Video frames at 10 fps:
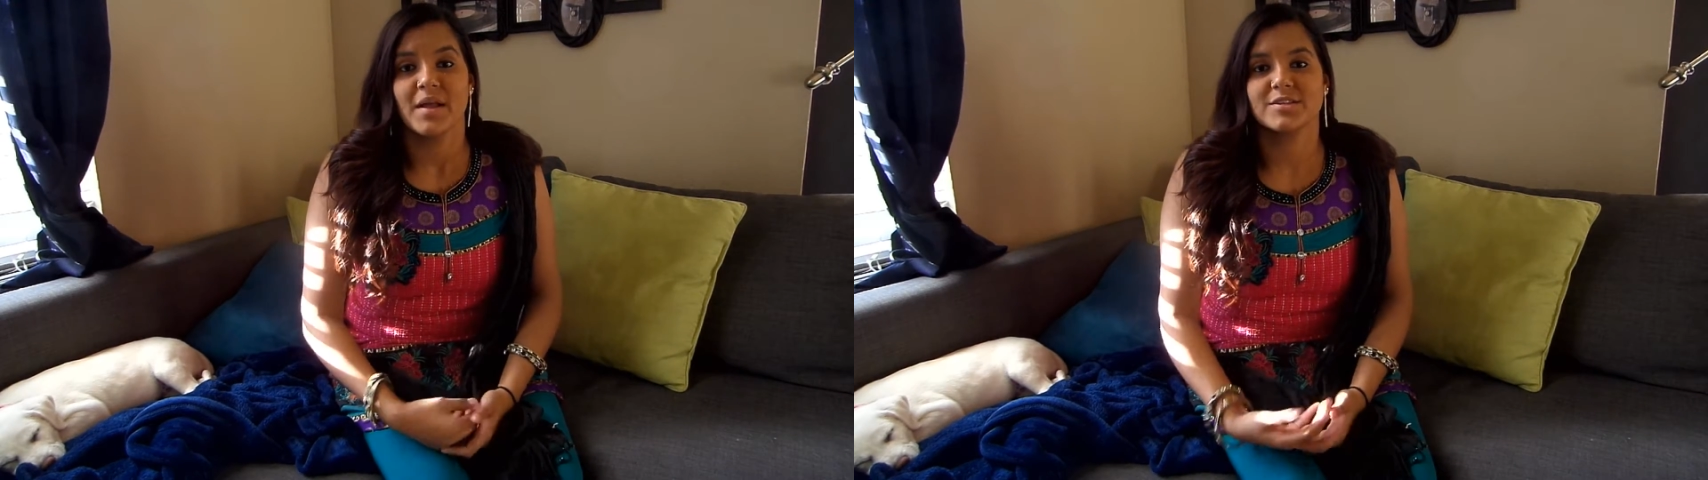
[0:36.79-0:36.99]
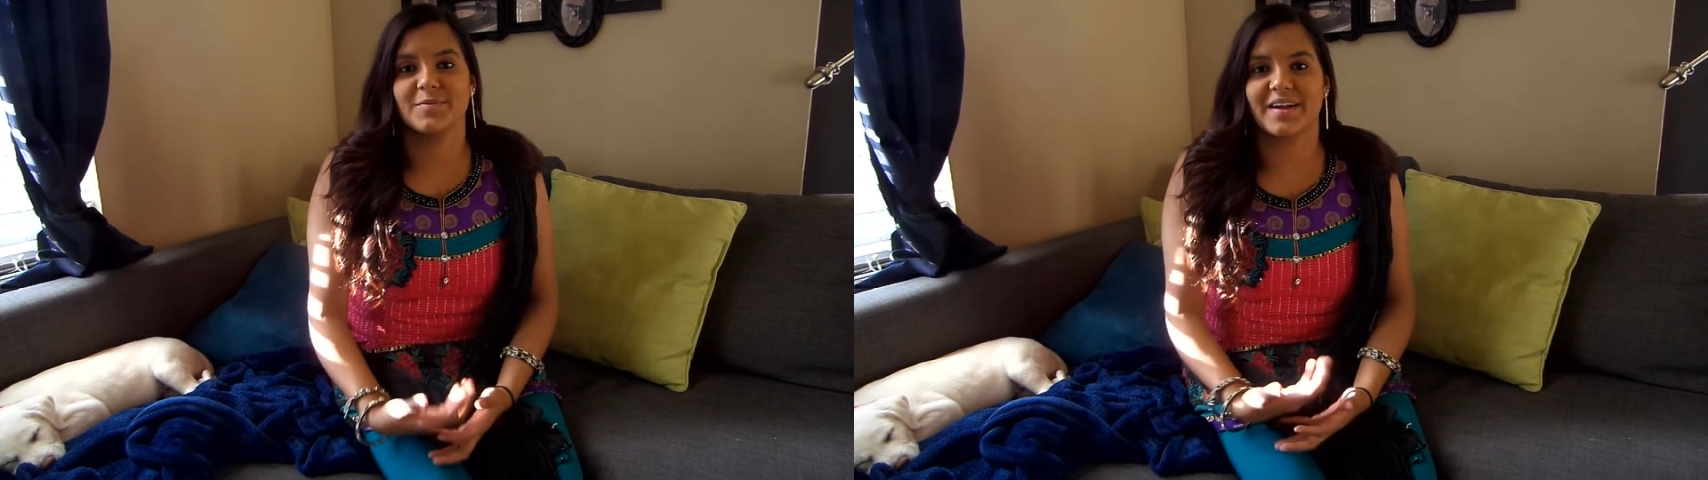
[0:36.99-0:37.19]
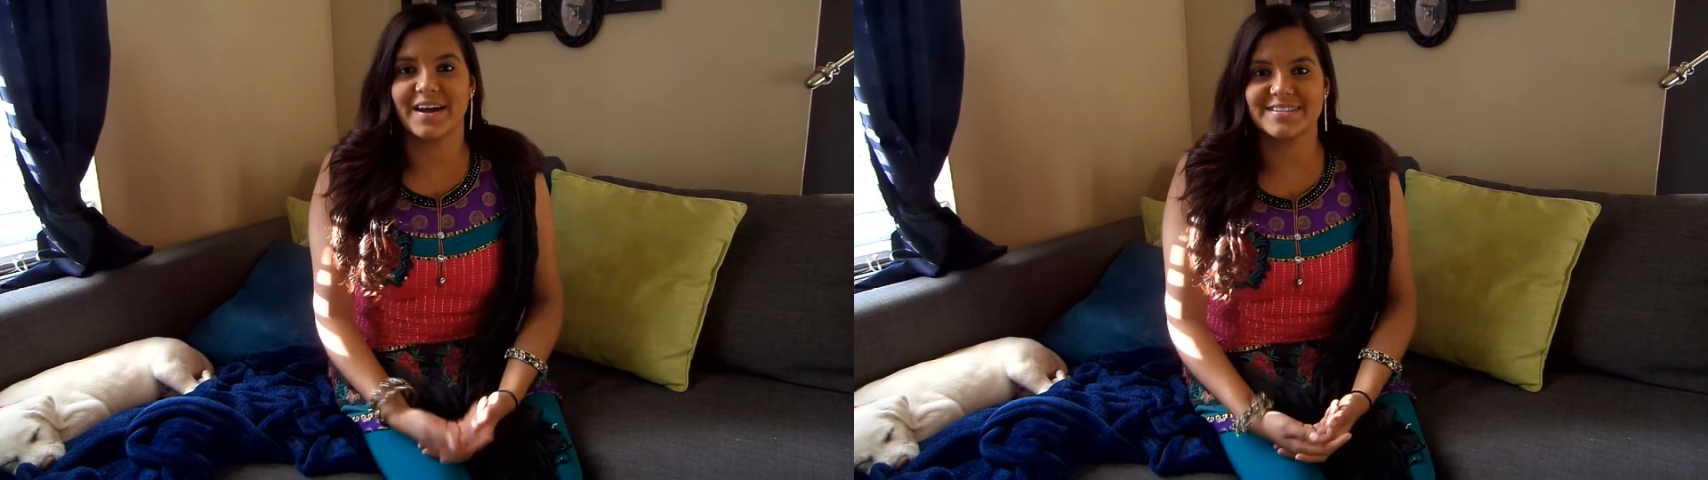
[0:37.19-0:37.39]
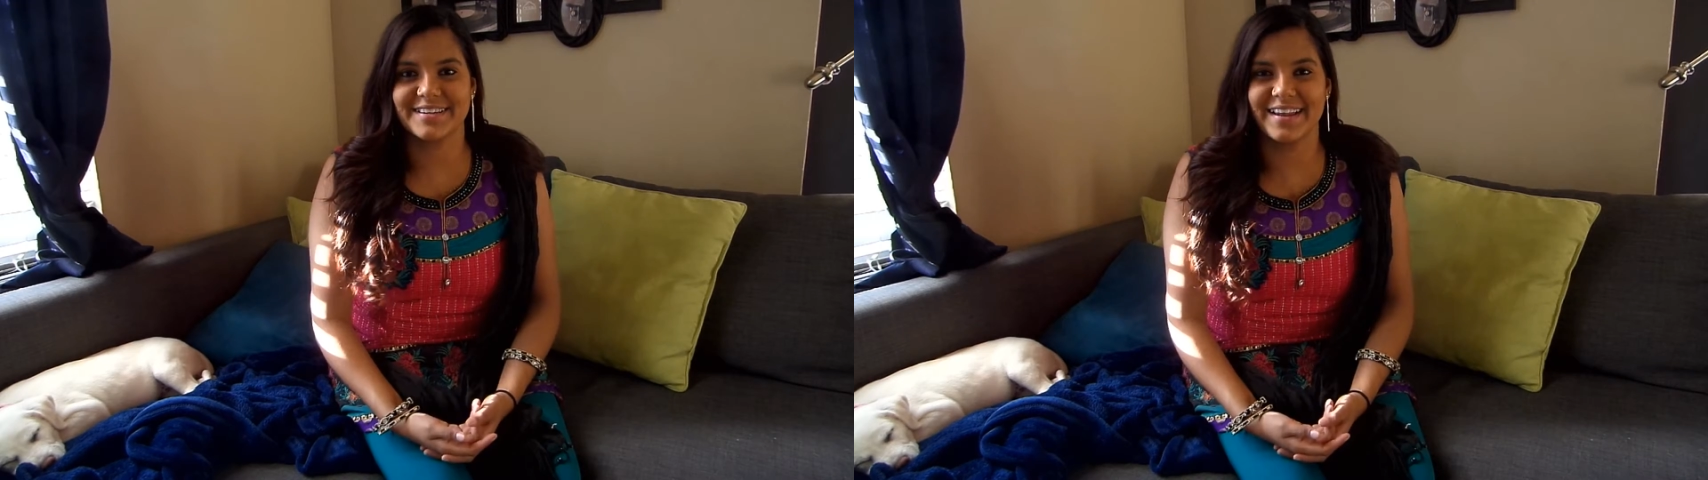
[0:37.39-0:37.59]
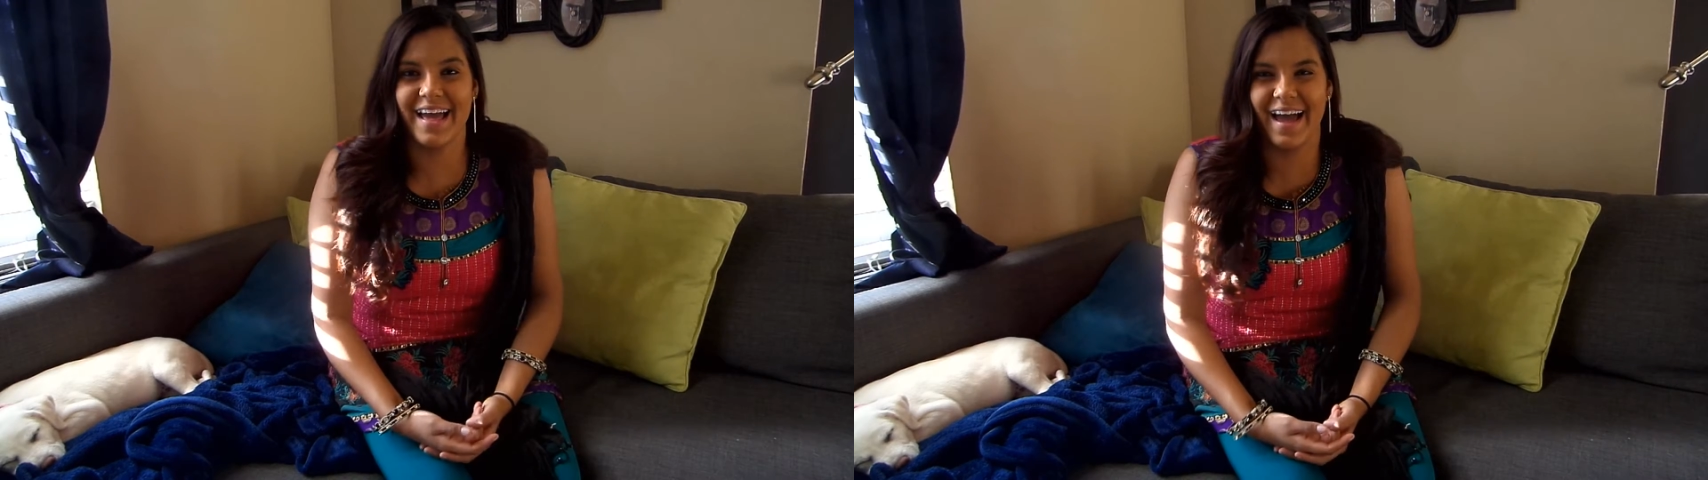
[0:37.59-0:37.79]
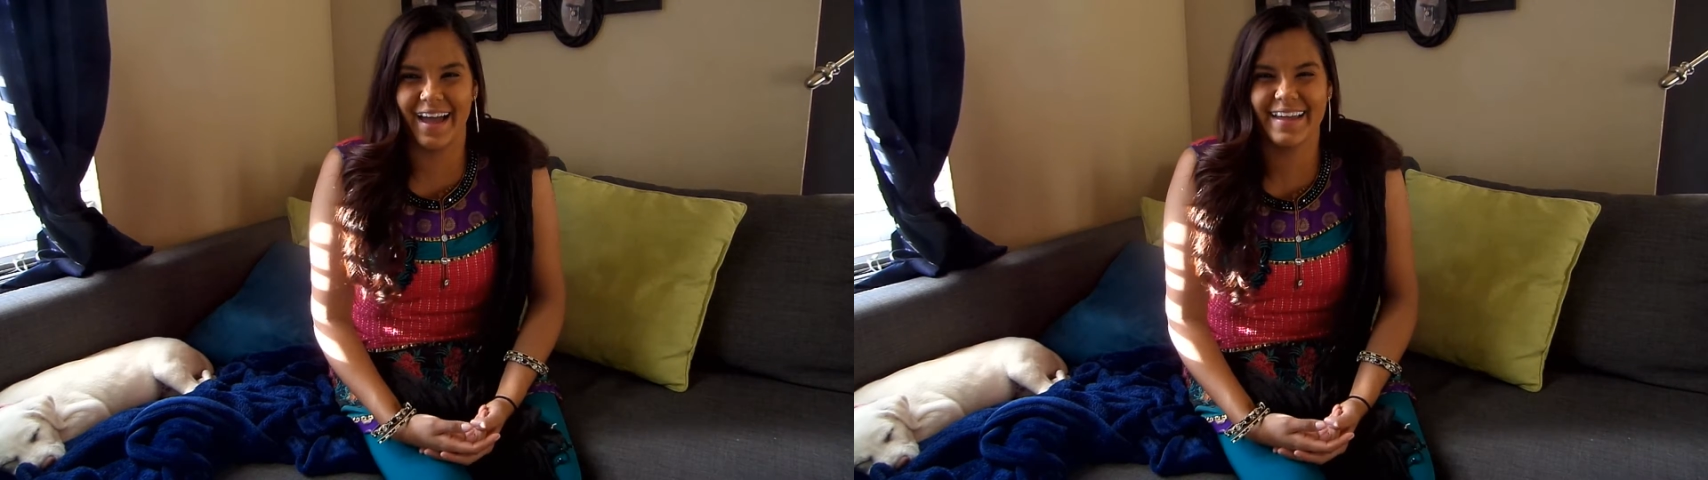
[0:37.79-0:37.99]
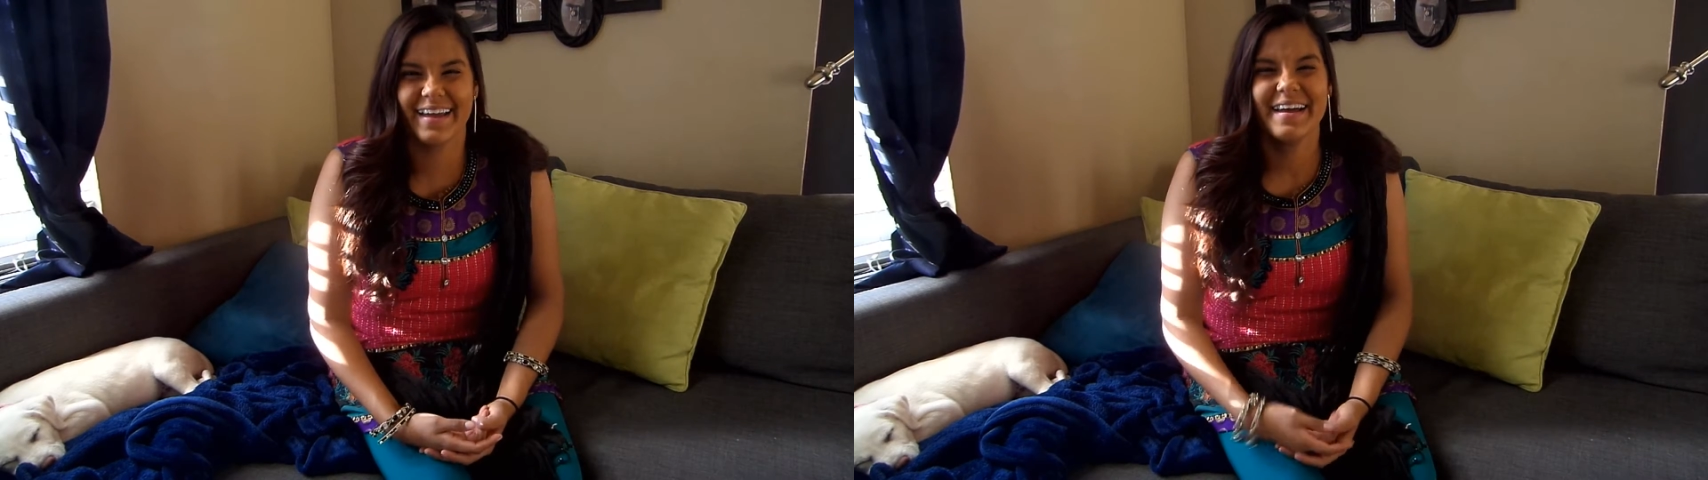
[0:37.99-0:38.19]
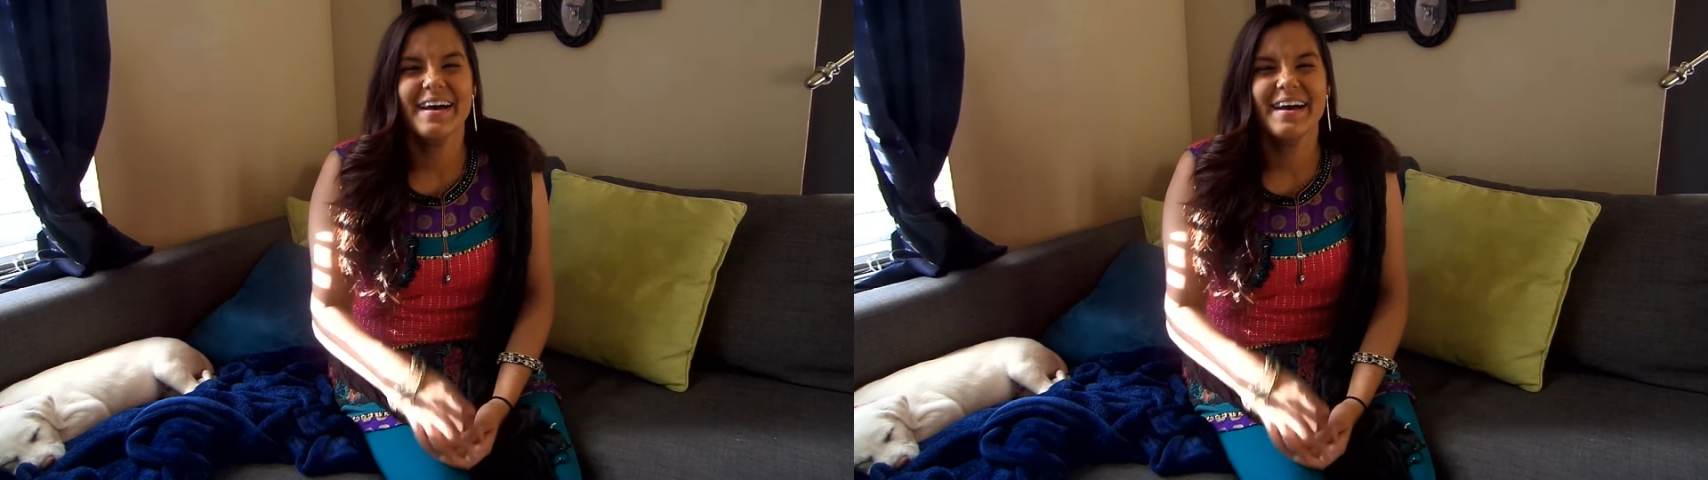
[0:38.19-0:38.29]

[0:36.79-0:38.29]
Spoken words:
so my cousin and I,